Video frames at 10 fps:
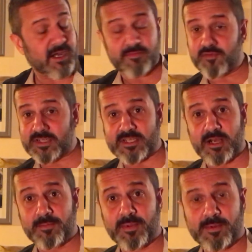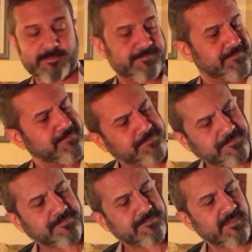For example,
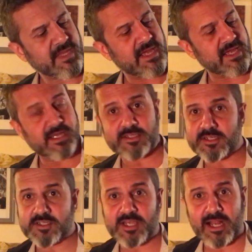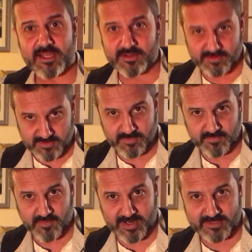here's an Italian
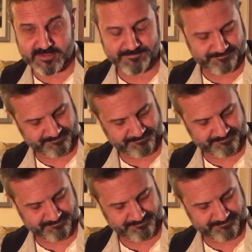phrase.